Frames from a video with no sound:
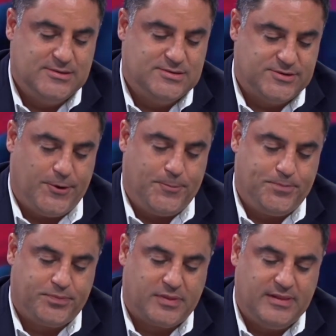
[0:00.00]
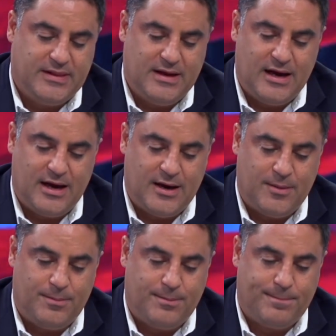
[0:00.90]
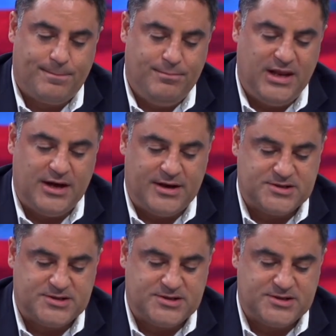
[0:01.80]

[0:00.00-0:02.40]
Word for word: So, um, Mediaite